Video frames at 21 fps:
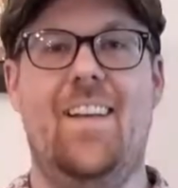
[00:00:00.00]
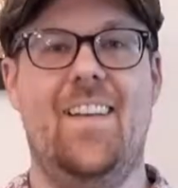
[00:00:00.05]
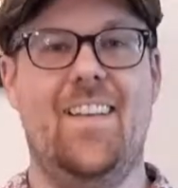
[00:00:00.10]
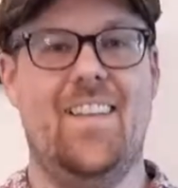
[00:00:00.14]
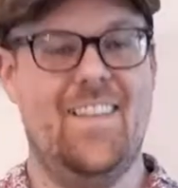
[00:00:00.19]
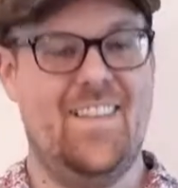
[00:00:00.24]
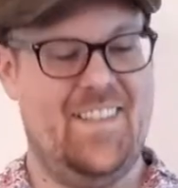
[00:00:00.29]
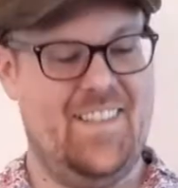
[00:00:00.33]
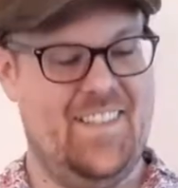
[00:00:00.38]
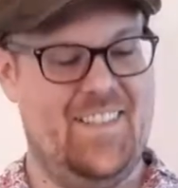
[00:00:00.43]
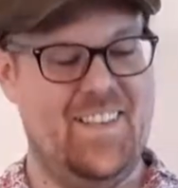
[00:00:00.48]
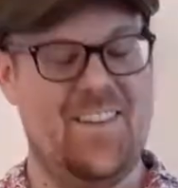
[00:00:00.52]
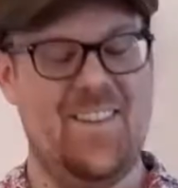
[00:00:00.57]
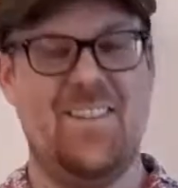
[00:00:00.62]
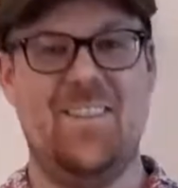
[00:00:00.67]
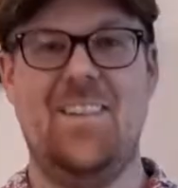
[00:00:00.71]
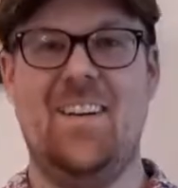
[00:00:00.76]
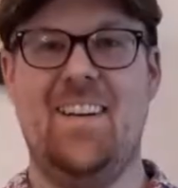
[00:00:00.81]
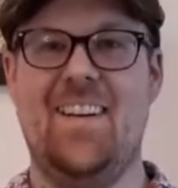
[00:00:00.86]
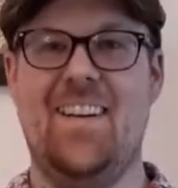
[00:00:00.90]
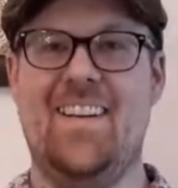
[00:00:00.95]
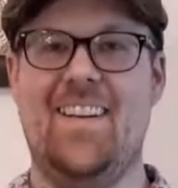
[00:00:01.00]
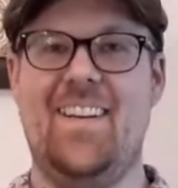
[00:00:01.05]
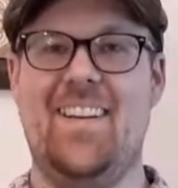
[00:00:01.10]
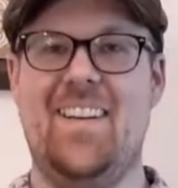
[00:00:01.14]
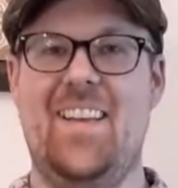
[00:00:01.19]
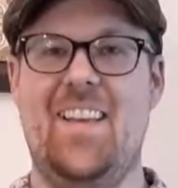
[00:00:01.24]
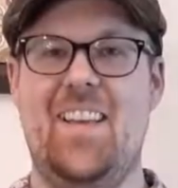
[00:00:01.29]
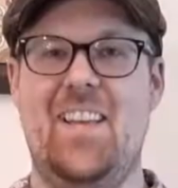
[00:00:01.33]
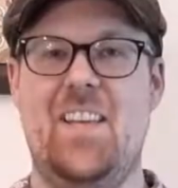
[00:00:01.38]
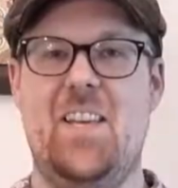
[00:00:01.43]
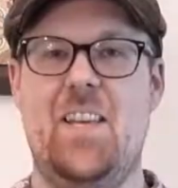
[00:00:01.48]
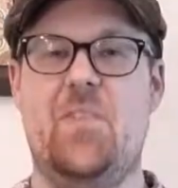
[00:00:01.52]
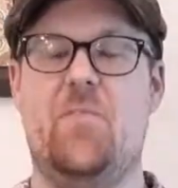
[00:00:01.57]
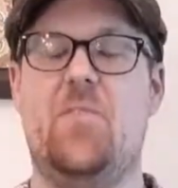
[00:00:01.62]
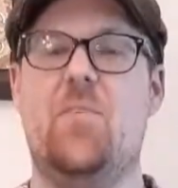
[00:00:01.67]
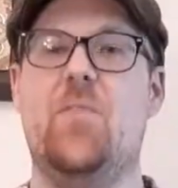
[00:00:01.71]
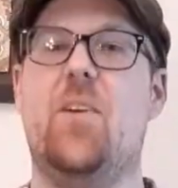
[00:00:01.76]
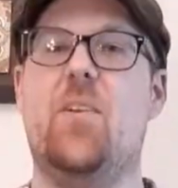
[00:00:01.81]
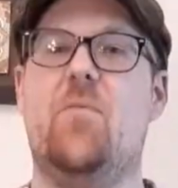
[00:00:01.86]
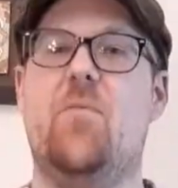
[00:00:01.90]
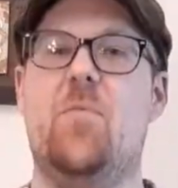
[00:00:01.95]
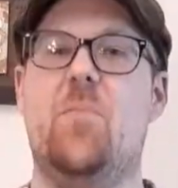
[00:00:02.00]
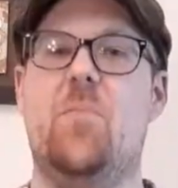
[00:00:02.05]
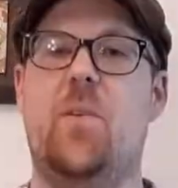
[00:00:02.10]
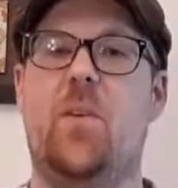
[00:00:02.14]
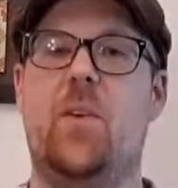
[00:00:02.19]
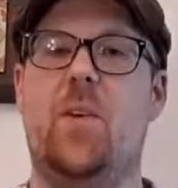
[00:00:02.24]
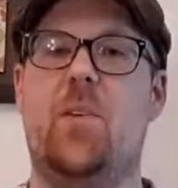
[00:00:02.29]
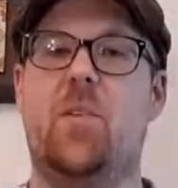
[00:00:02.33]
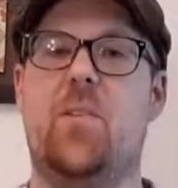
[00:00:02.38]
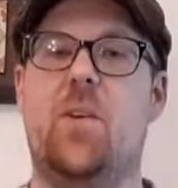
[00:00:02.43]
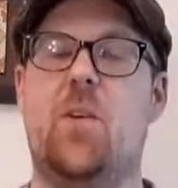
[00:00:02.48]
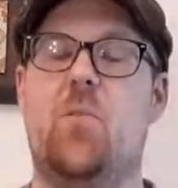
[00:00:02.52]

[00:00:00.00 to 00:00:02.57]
So, if you're not familiar, there